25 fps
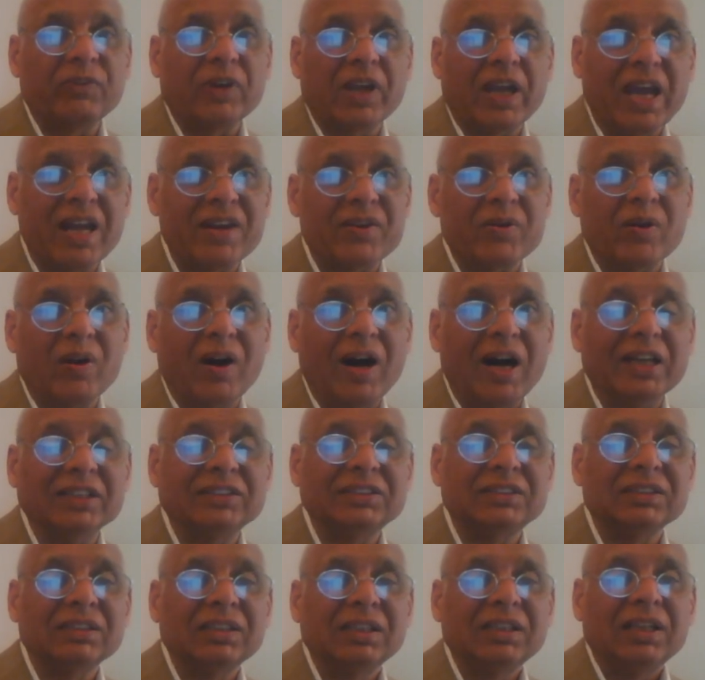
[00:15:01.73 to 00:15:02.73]
forget
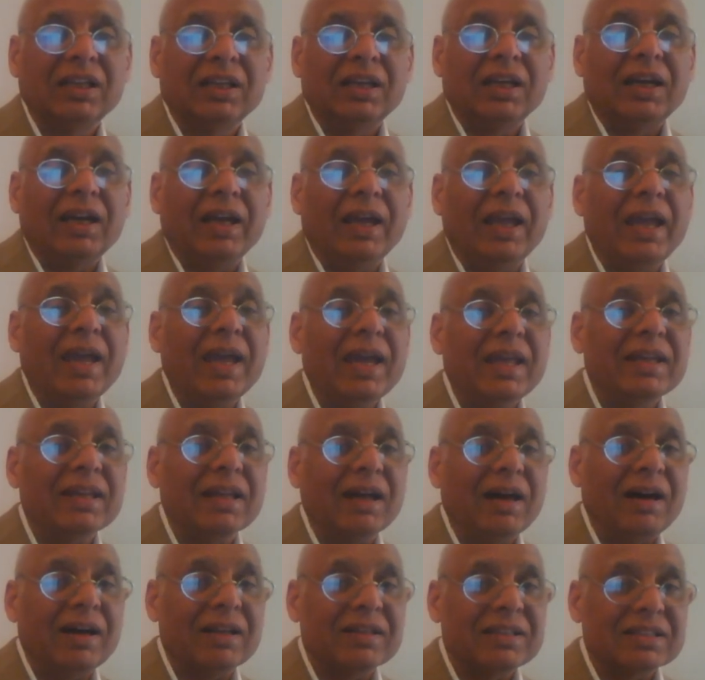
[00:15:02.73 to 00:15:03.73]
Raj.
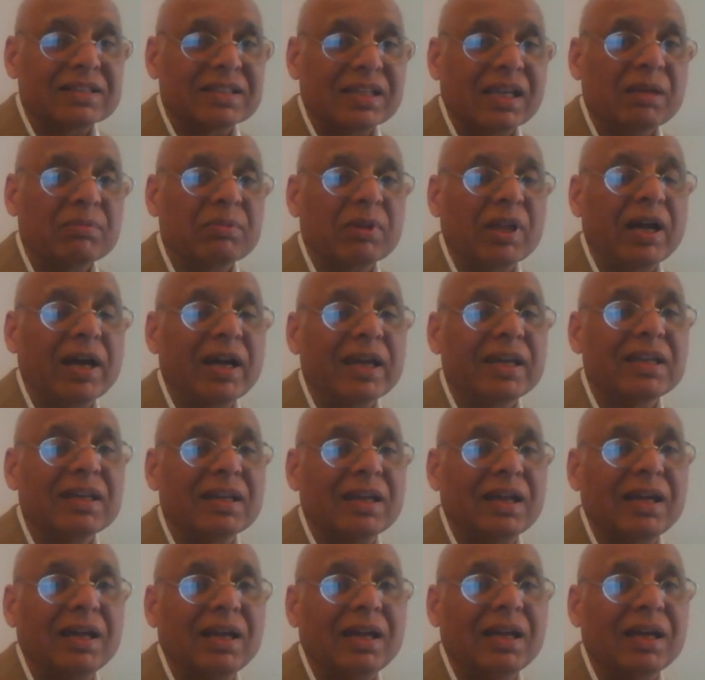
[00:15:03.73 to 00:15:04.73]
And on the same
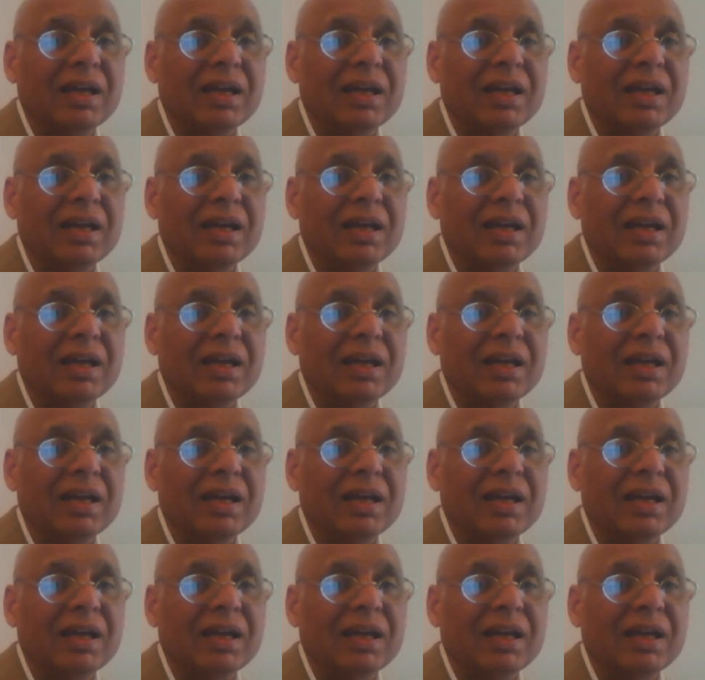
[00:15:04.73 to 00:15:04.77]
line,